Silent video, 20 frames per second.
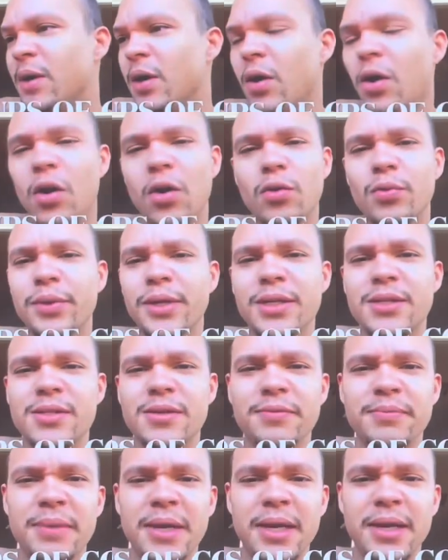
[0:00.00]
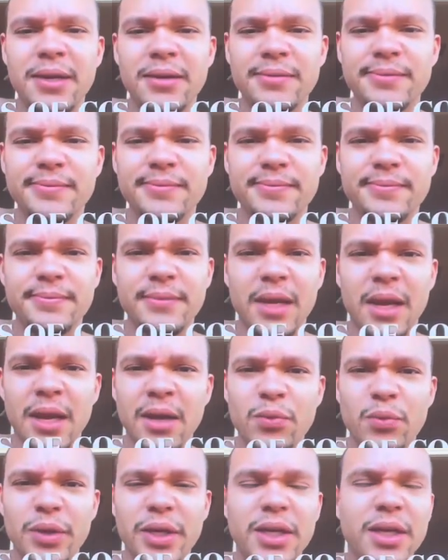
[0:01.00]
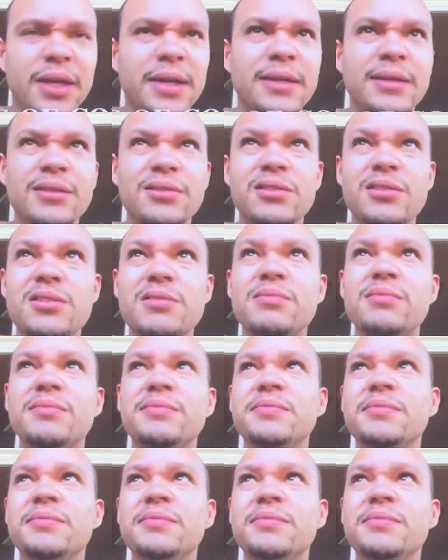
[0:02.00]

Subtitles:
all weeks of May and weekends.